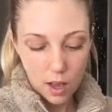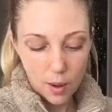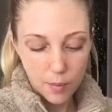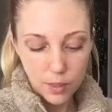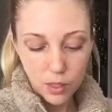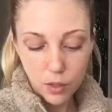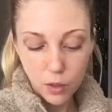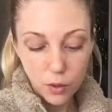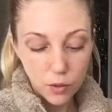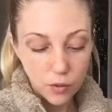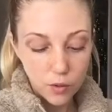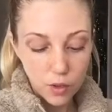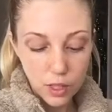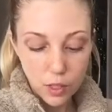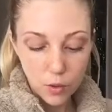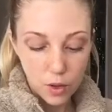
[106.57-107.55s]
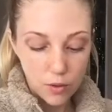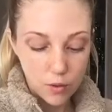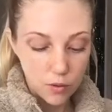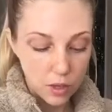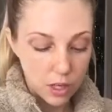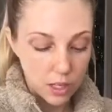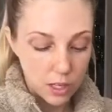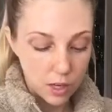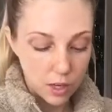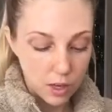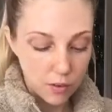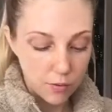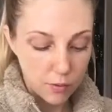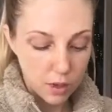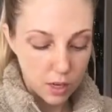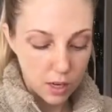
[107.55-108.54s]
It's gluten-free, soy-free,
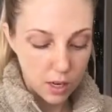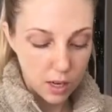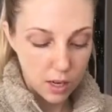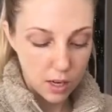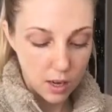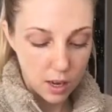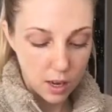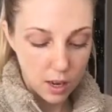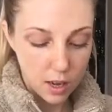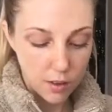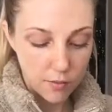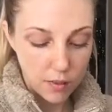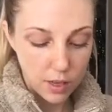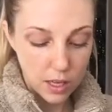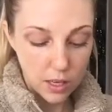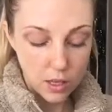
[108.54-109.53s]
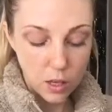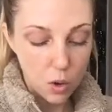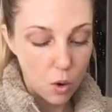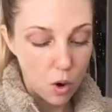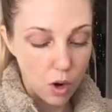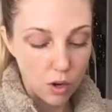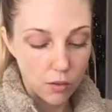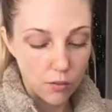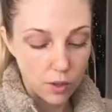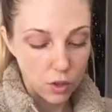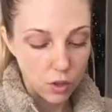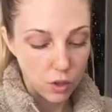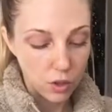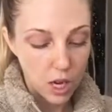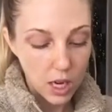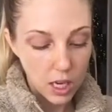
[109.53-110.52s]
dairy-free, vegan, no
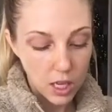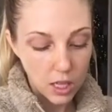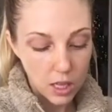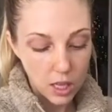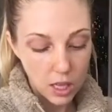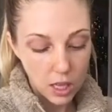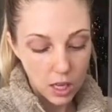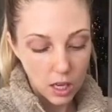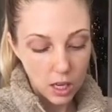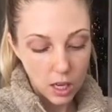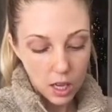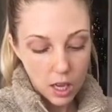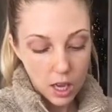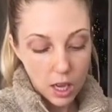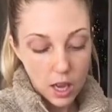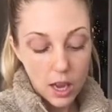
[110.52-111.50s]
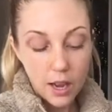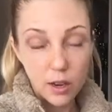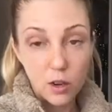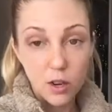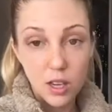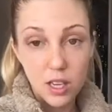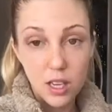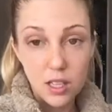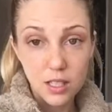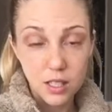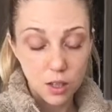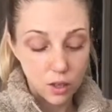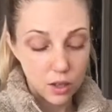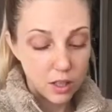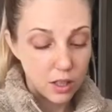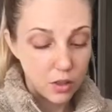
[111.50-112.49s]
artificial anything. Ingredients
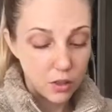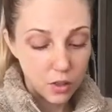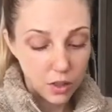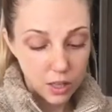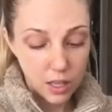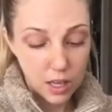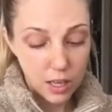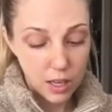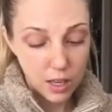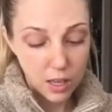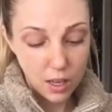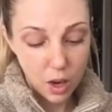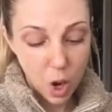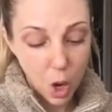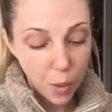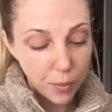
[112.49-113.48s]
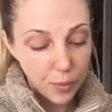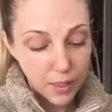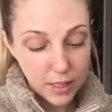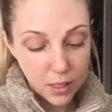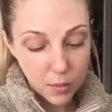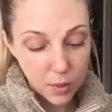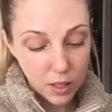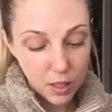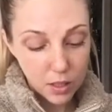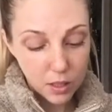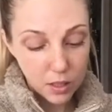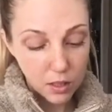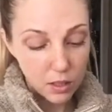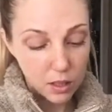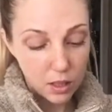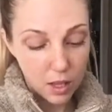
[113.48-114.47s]
are literally almond
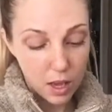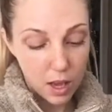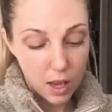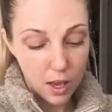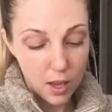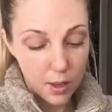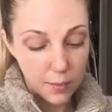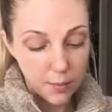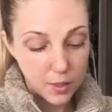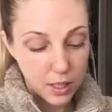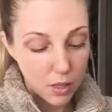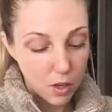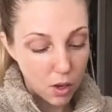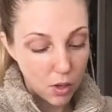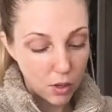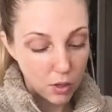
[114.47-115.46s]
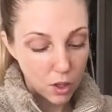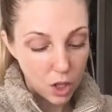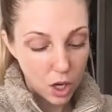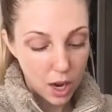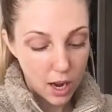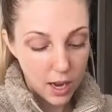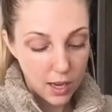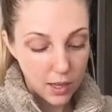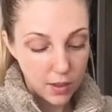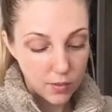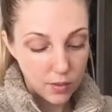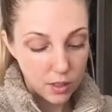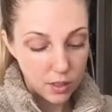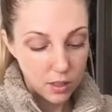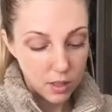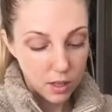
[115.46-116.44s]
milk, salt,
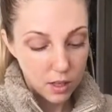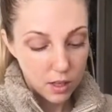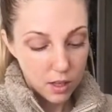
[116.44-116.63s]
chives,